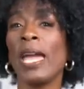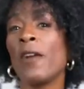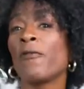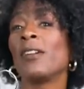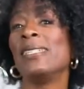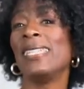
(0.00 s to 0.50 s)

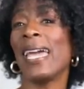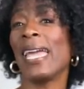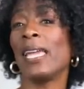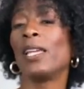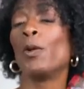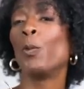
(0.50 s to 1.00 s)

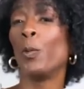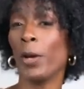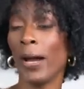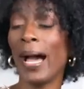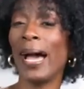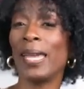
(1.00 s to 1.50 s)
everyday
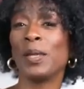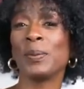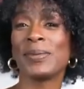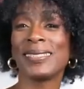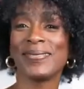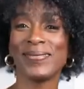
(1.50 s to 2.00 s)
wear
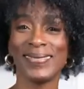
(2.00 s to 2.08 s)
items.